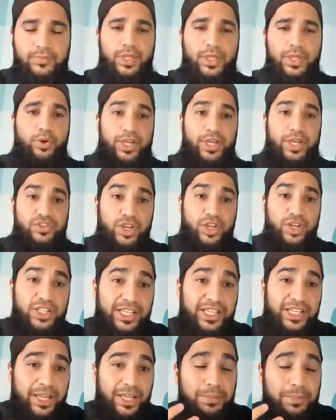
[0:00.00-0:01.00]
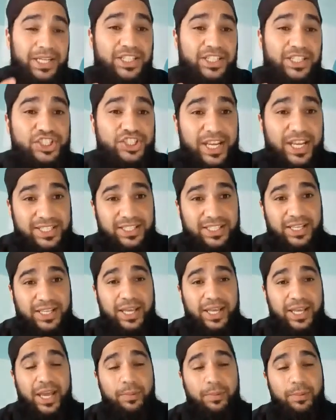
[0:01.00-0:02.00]
Okay, sadr can mean a chest.
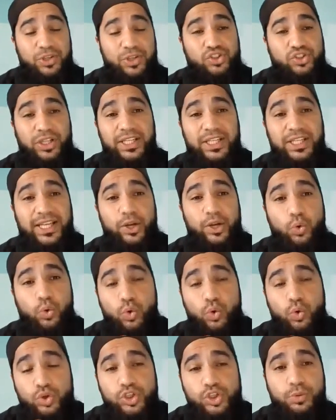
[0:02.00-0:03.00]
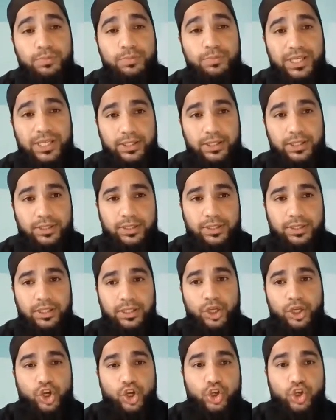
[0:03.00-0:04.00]
But sadr can also mean
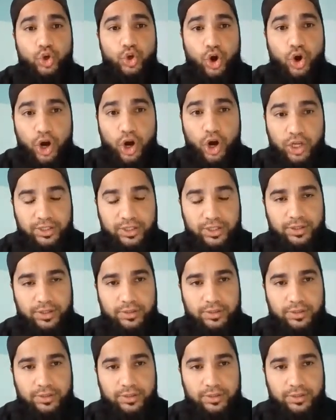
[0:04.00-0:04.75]
your heart.